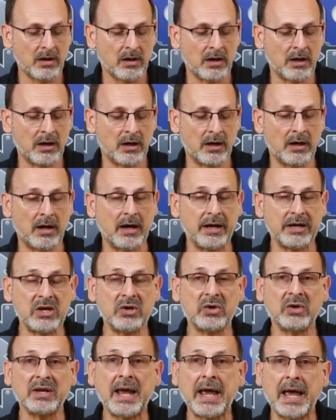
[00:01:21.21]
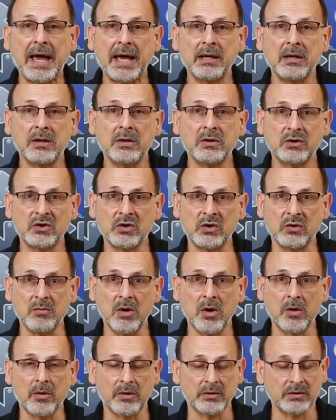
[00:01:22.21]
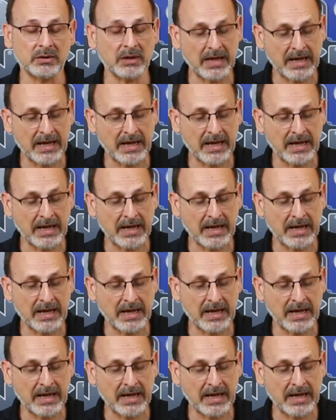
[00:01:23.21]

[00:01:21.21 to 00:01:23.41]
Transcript: uh, you can add two motors